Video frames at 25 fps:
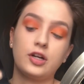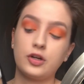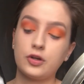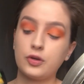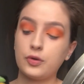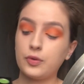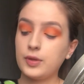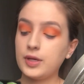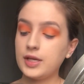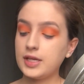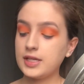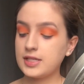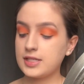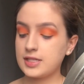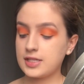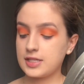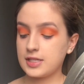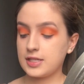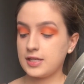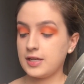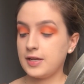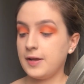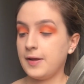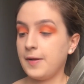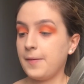
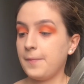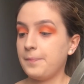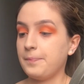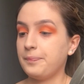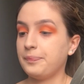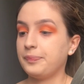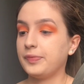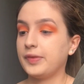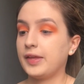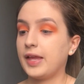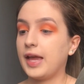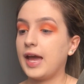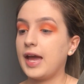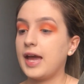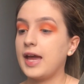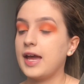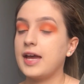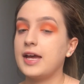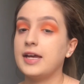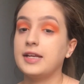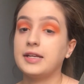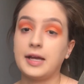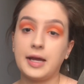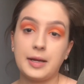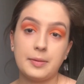crease,
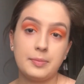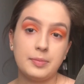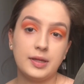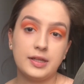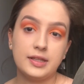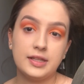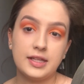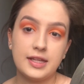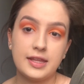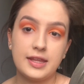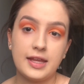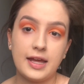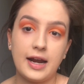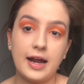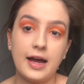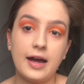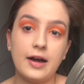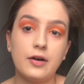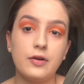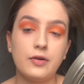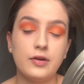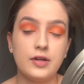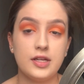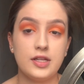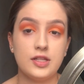and I blended that
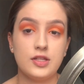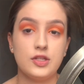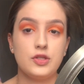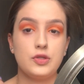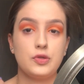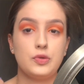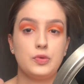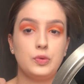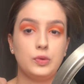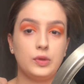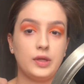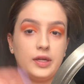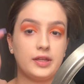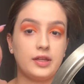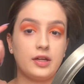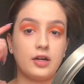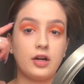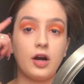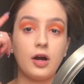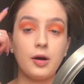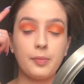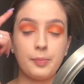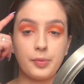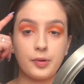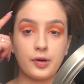out into like the
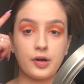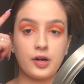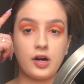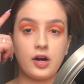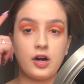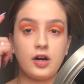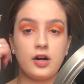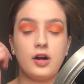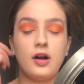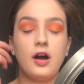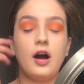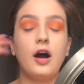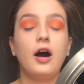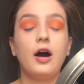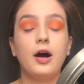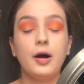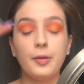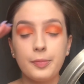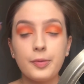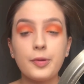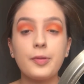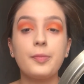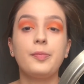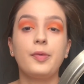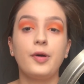
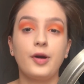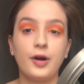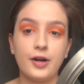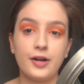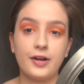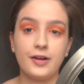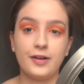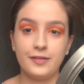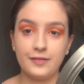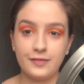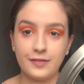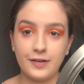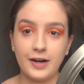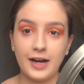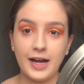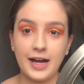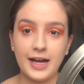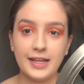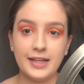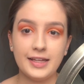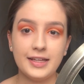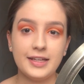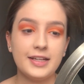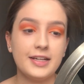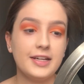upper part of our
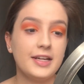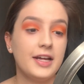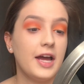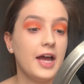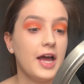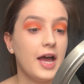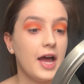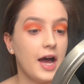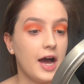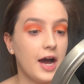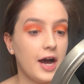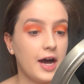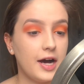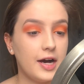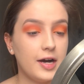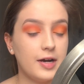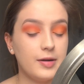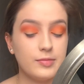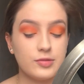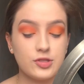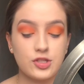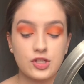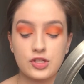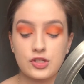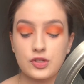eyelid,
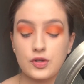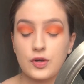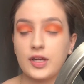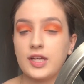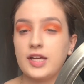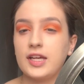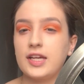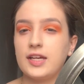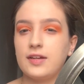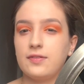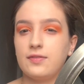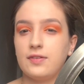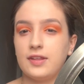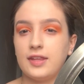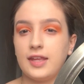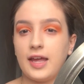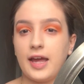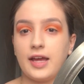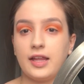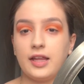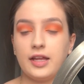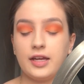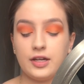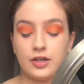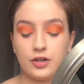just so I could give it
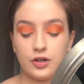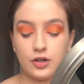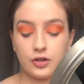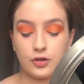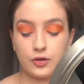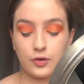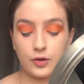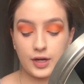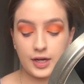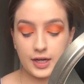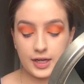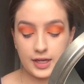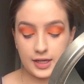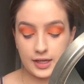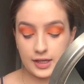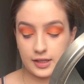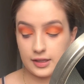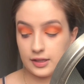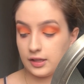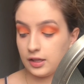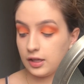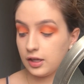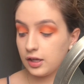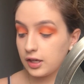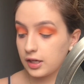that like
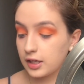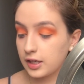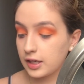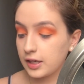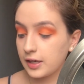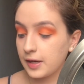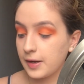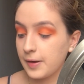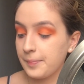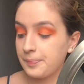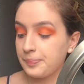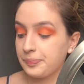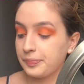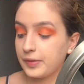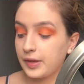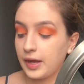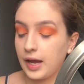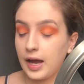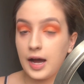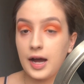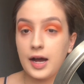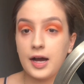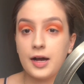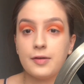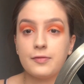gradient look.
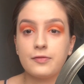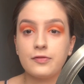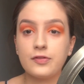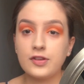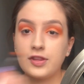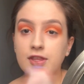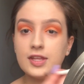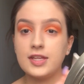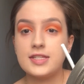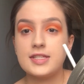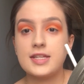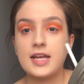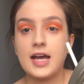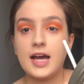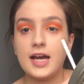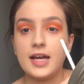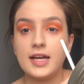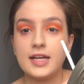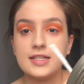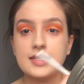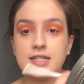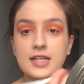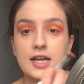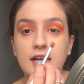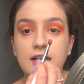For this
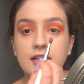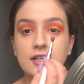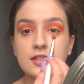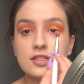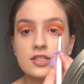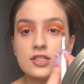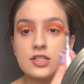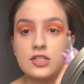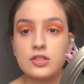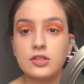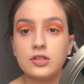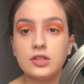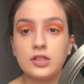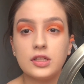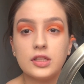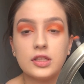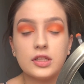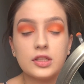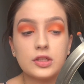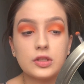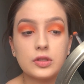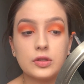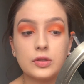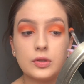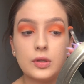eye, it's kind of still a
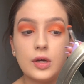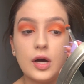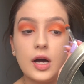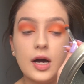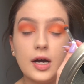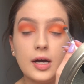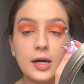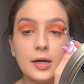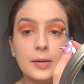little